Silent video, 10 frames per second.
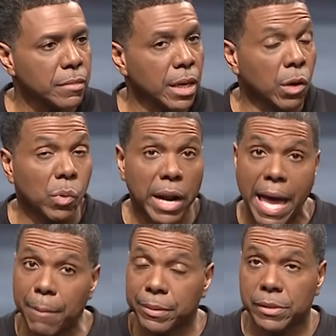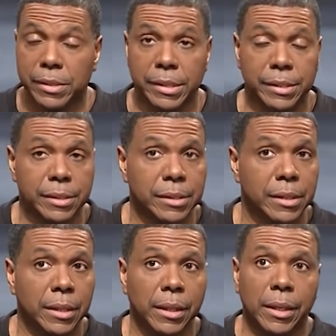And what happens is,
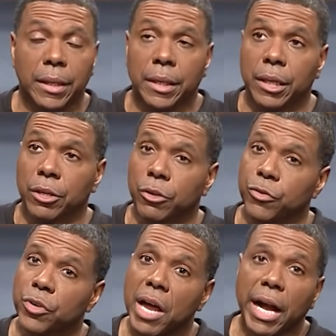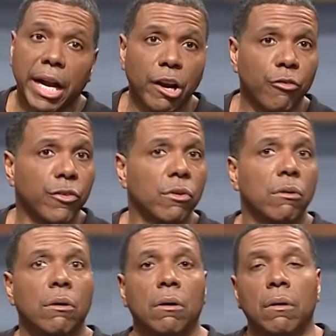you know, if you're not careful,
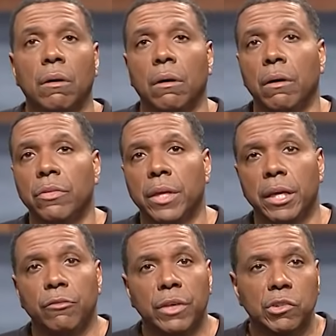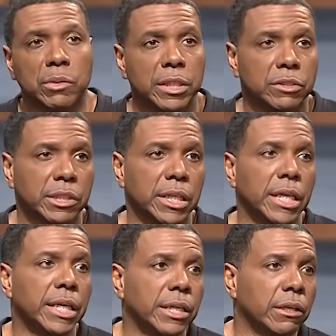then eventually it's going to
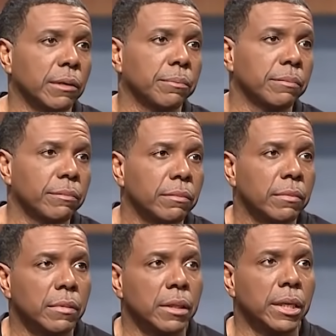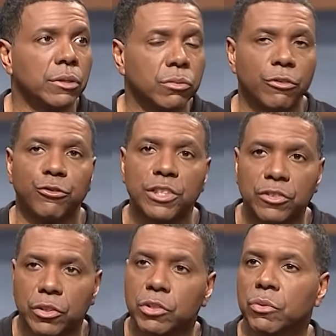end up into a
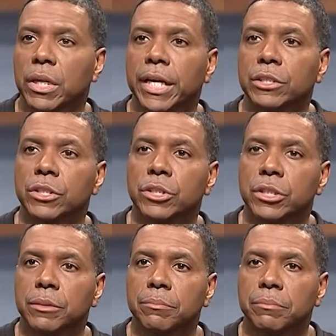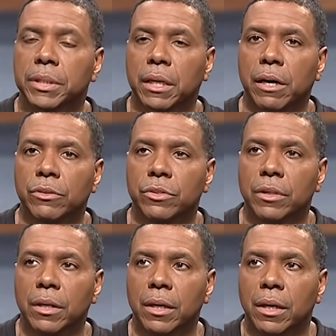physical relationship, because
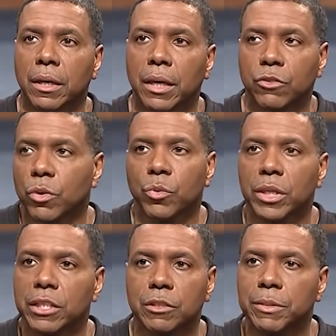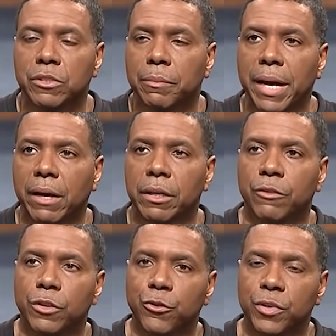that's what real intimacy is about.
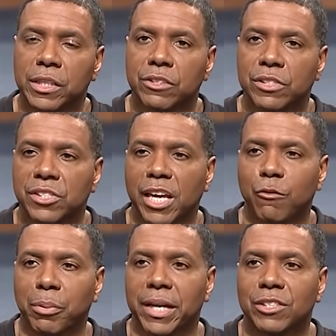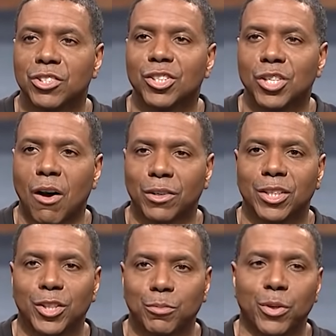If you feel it's a safe place to talk to
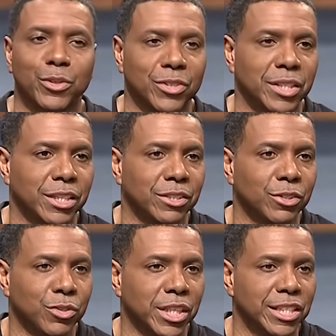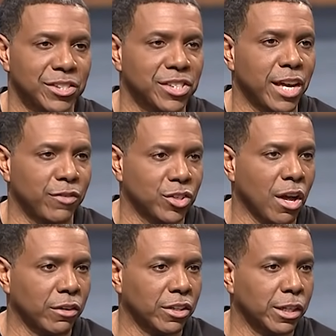this person that you think is safe to
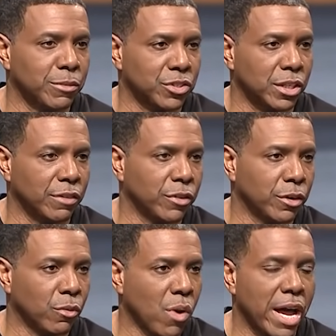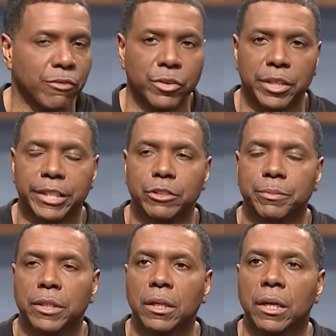talk to them instead of your wife or your
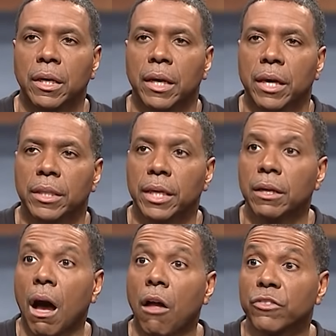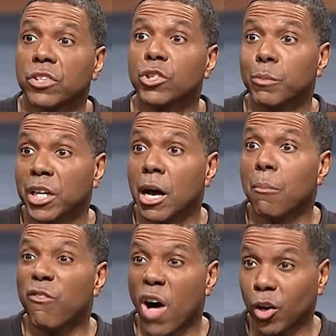husband, then all of a sudden you
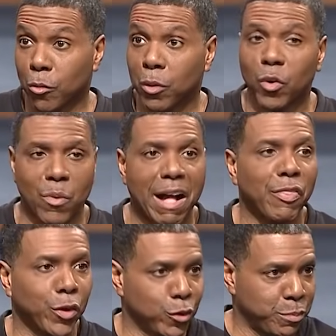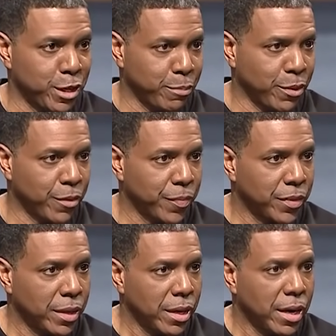become vulnerable around those people.
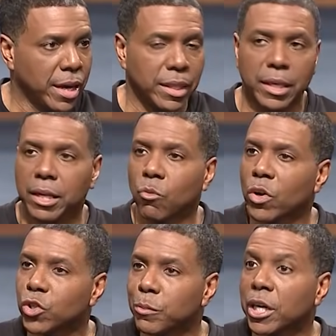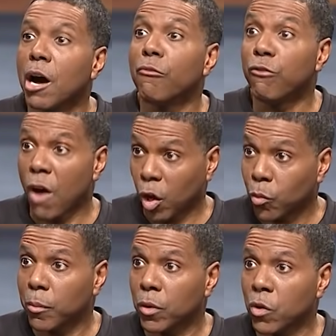And then once you become
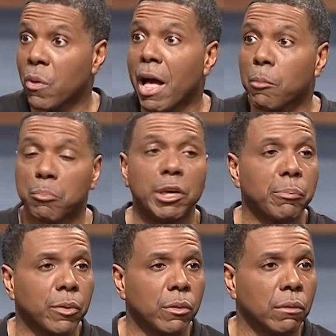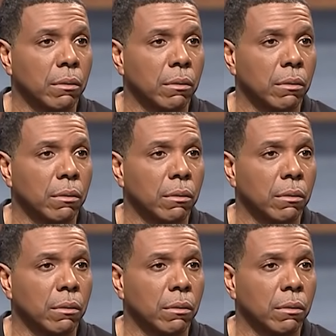vulnerable around people,